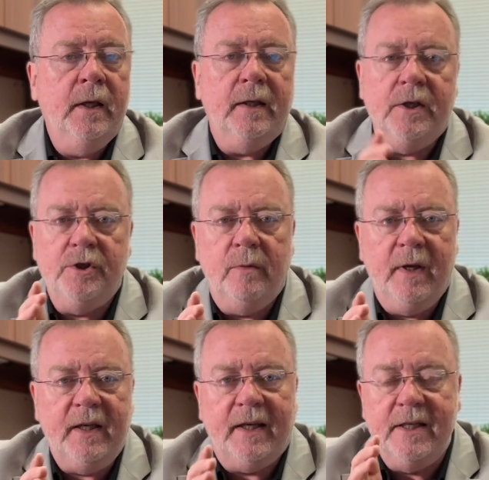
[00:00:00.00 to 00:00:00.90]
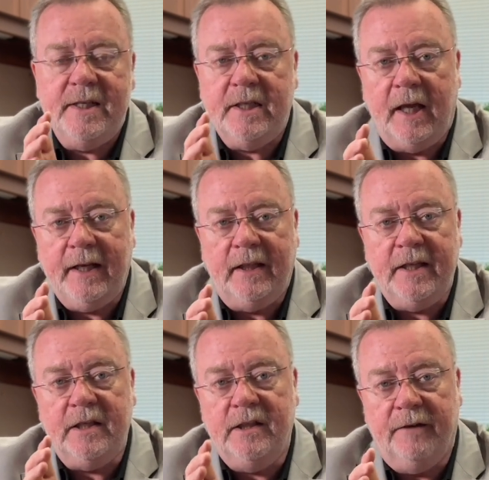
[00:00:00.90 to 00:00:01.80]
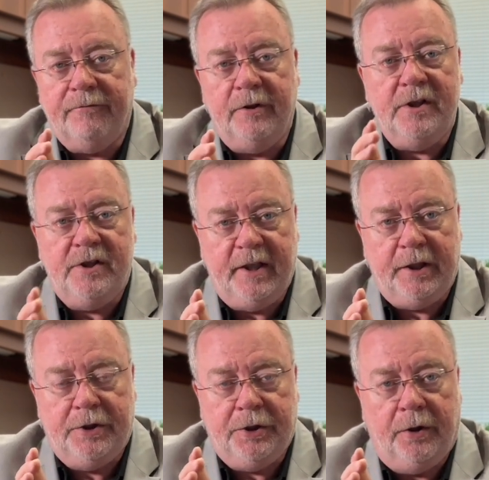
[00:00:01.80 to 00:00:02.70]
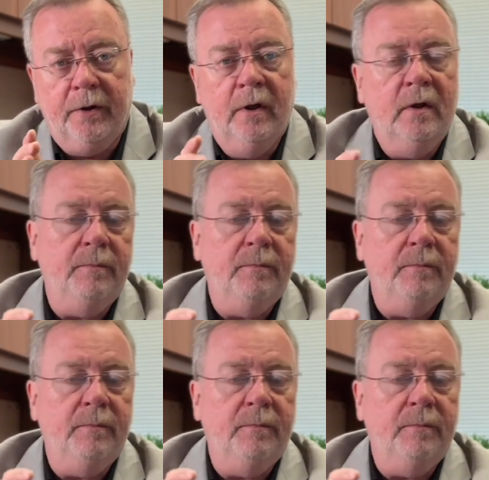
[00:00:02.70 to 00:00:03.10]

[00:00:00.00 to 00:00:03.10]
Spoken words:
is you make a slightly different signature